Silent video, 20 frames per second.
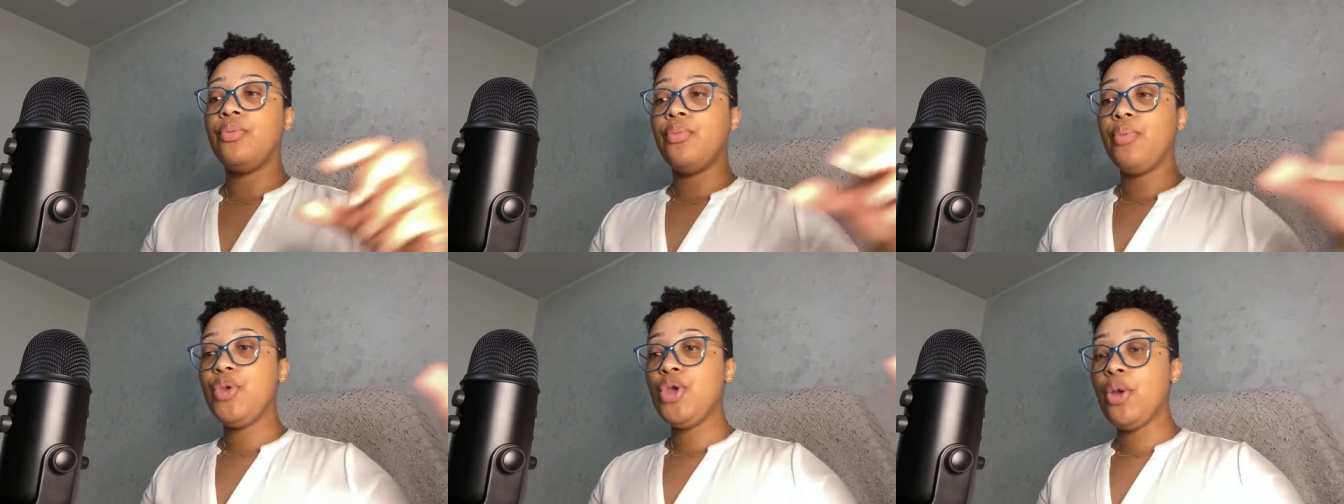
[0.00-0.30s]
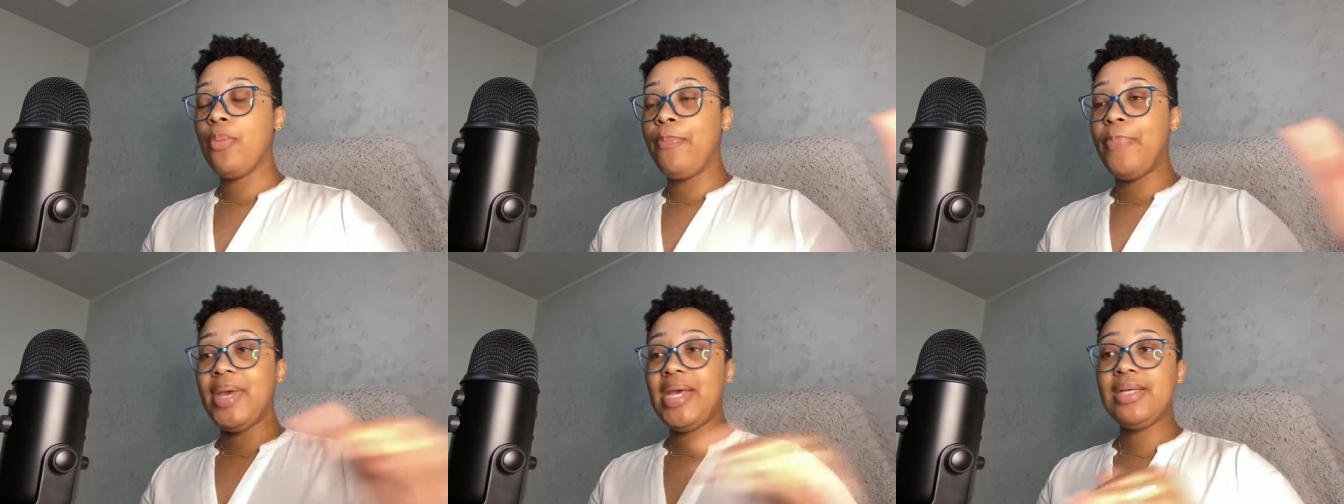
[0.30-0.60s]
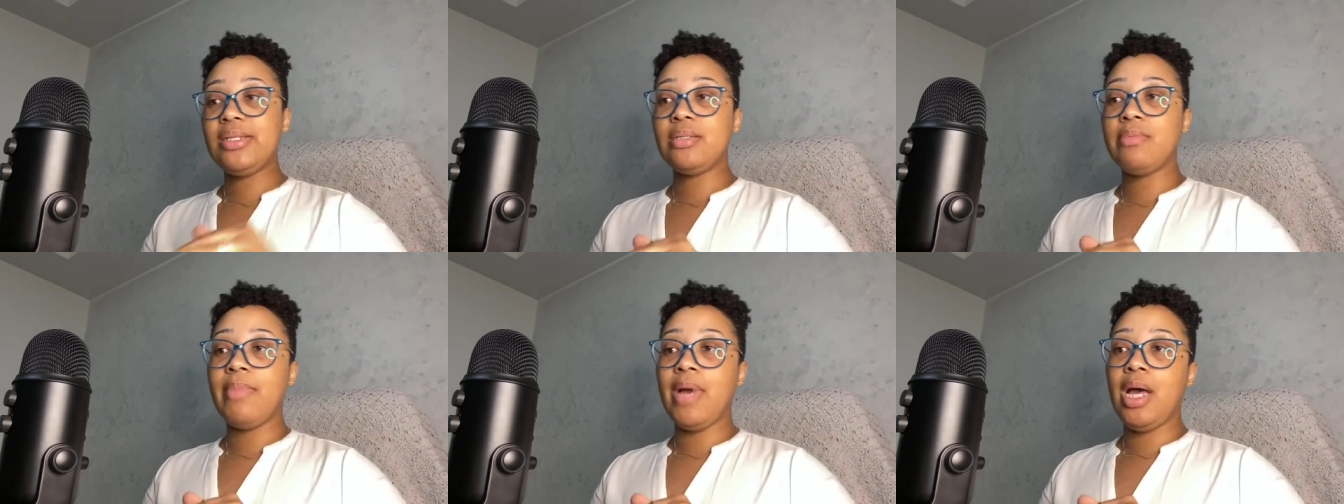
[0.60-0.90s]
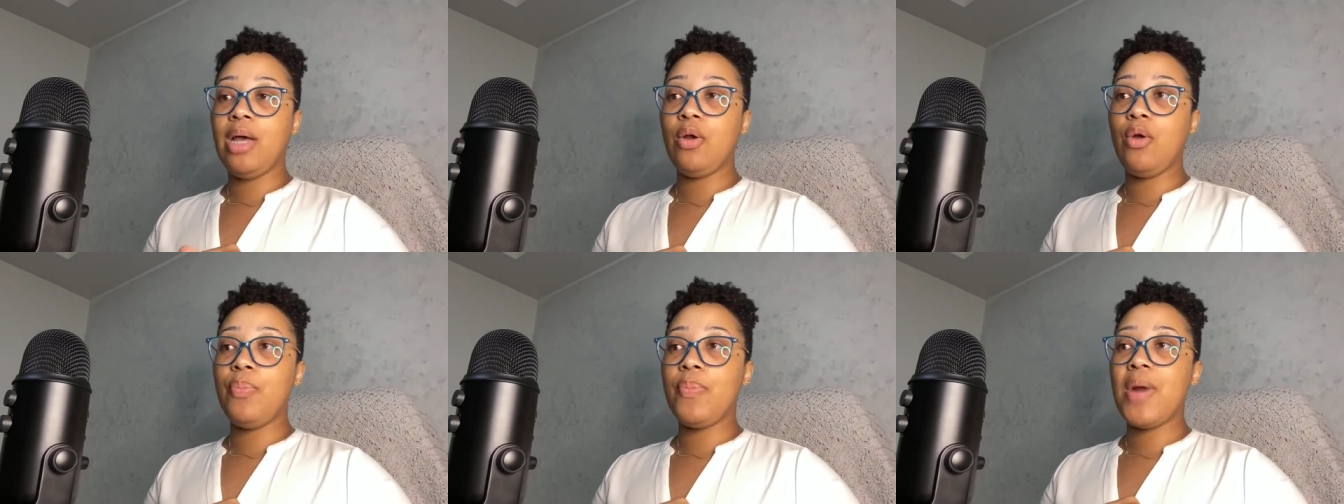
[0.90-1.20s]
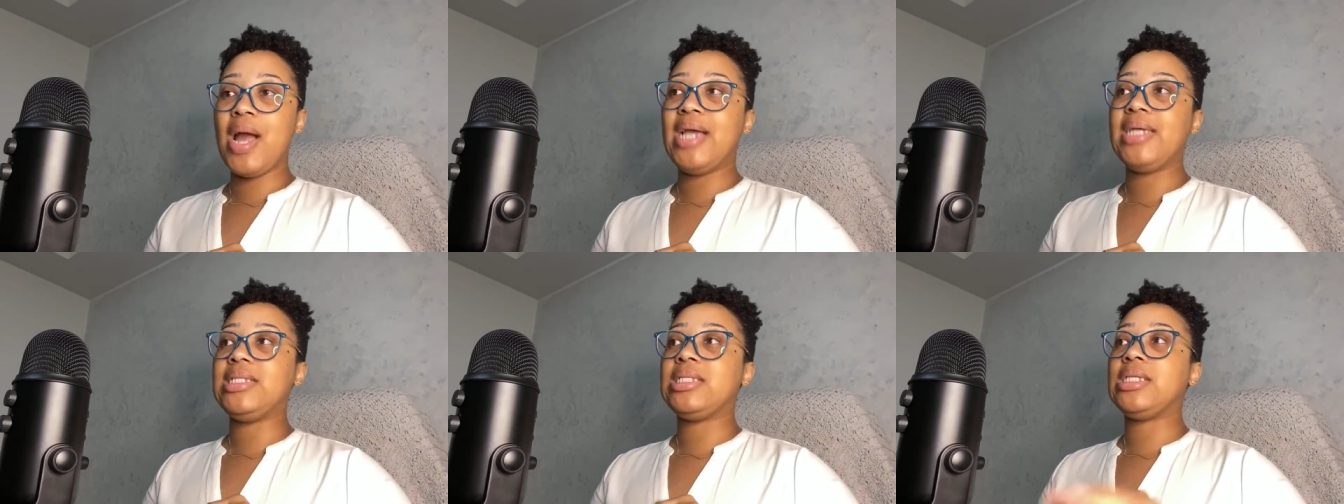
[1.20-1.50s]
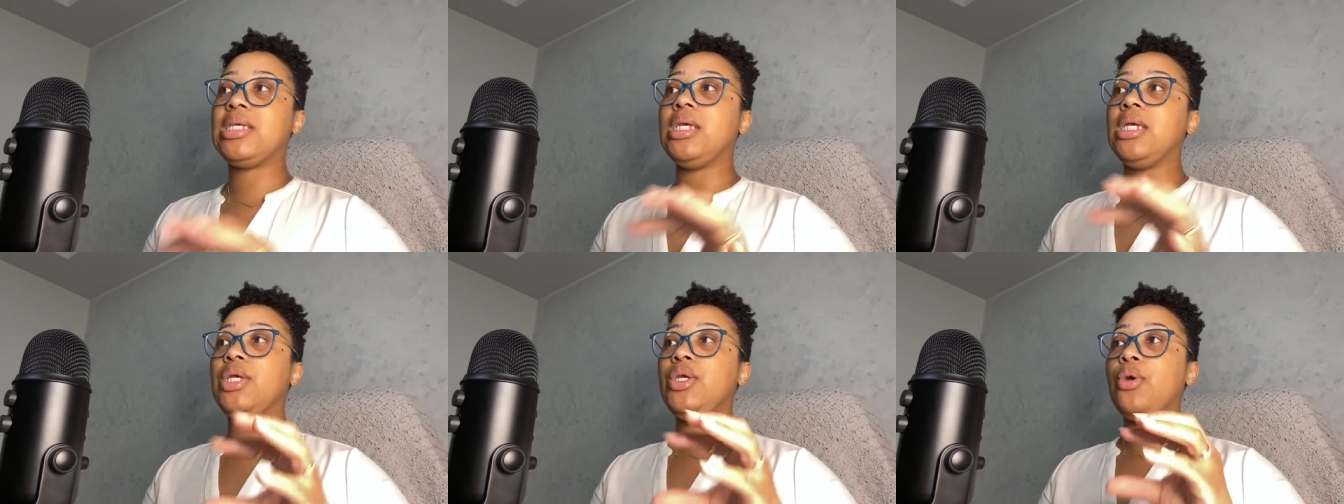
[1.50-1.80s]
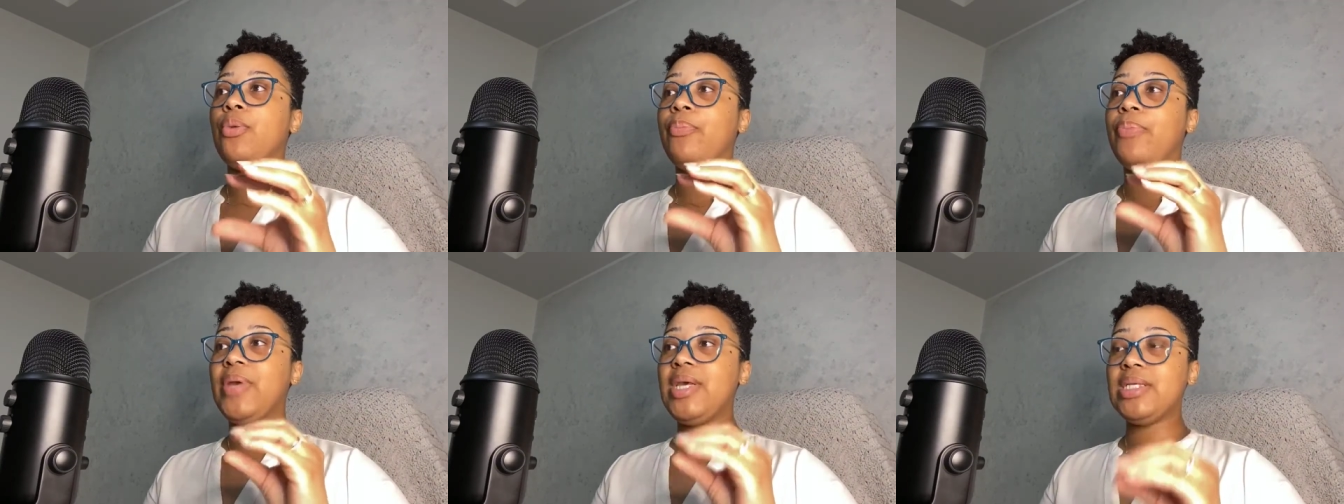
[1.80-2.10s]
your base model pricing,
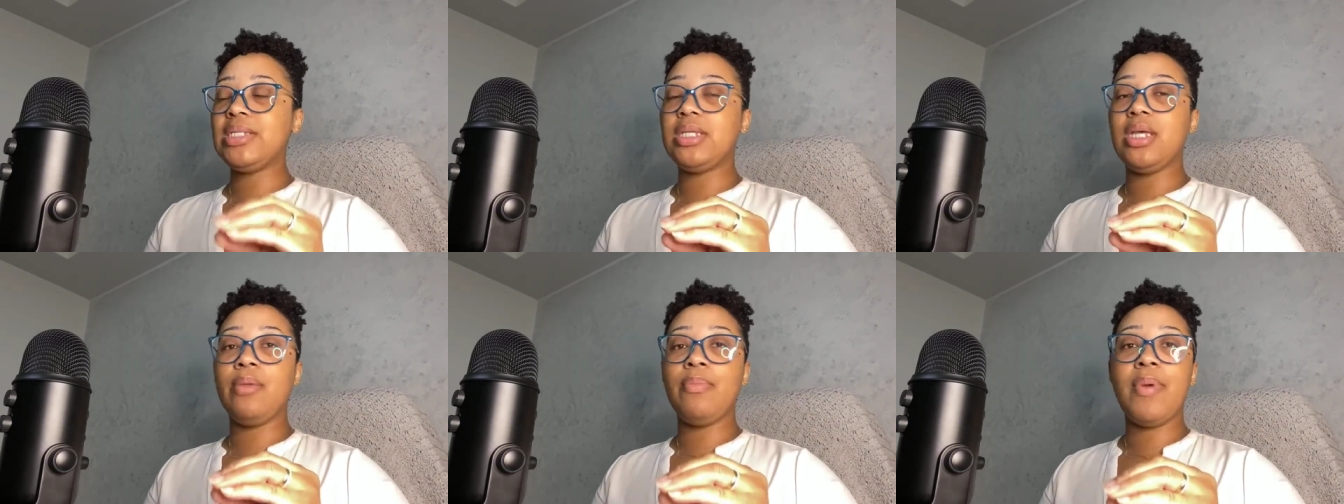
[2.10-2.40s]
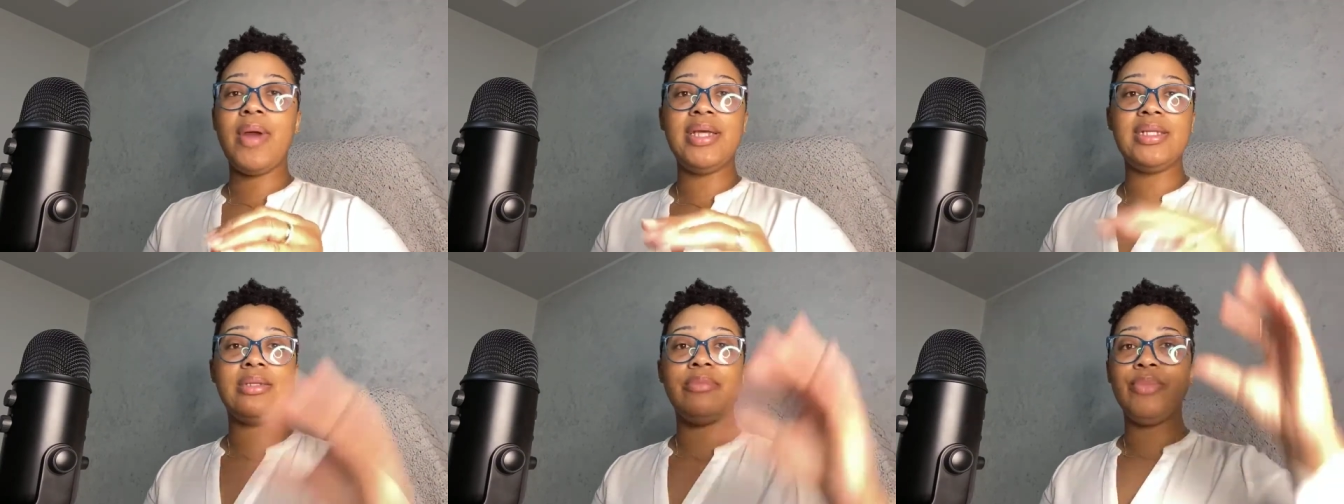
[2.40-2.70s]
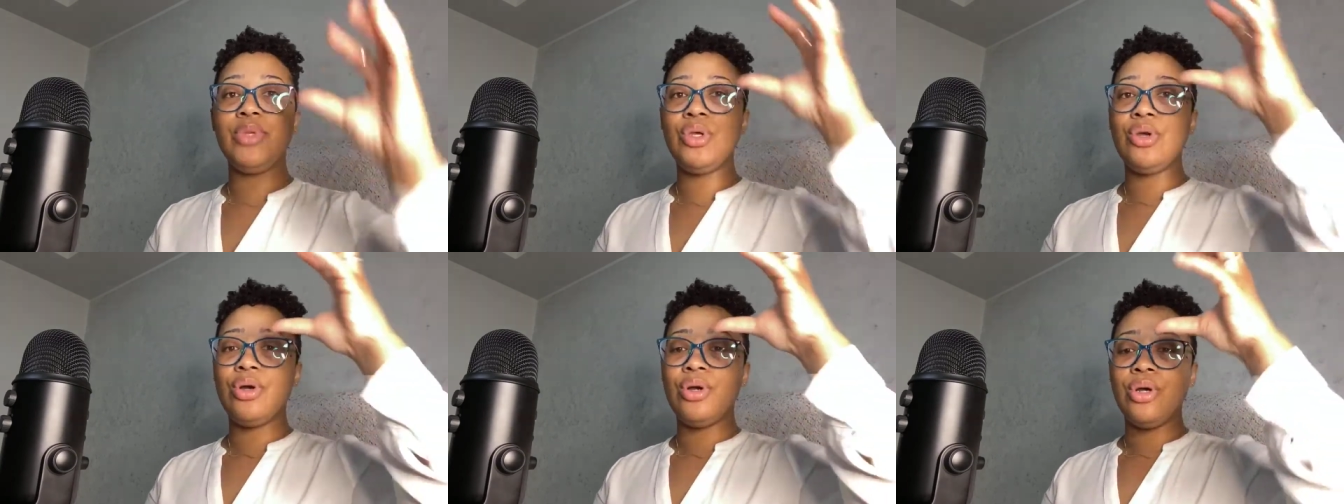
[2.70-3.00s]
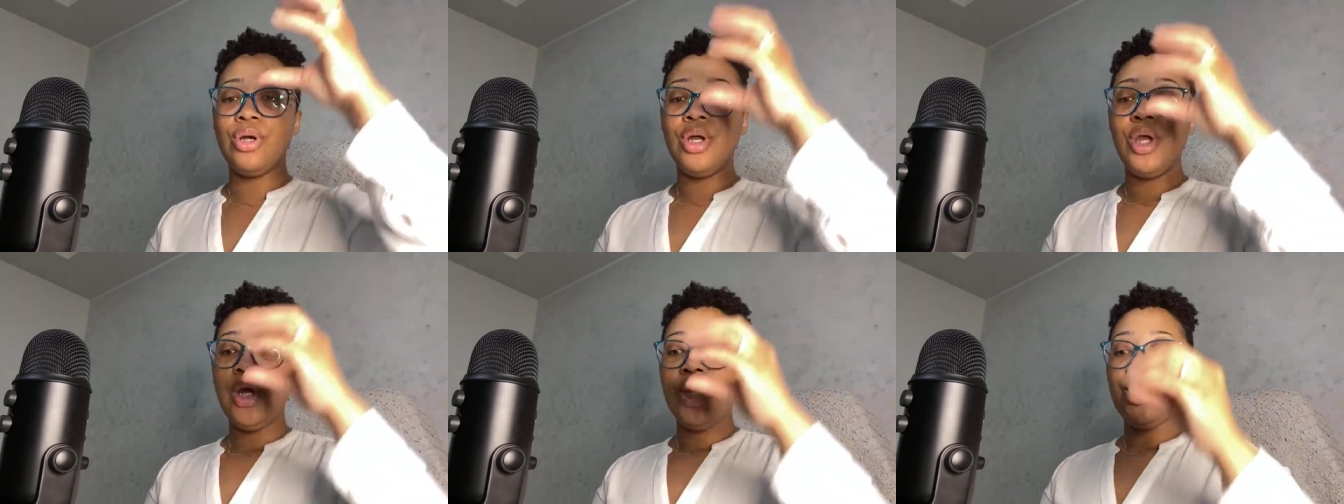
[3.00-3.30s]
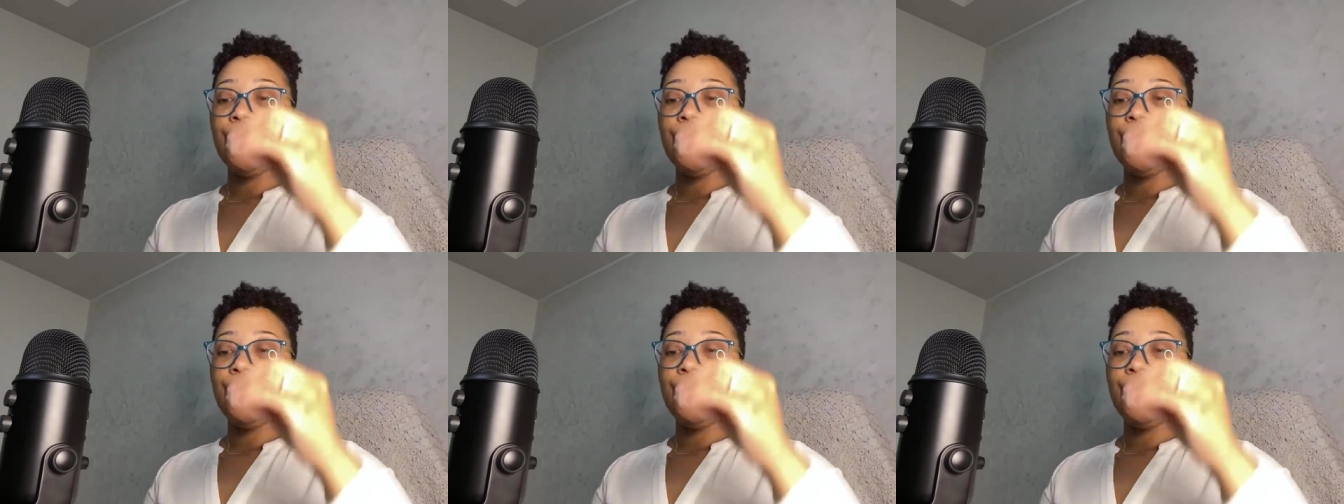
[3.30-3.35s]
your basic pricing, your,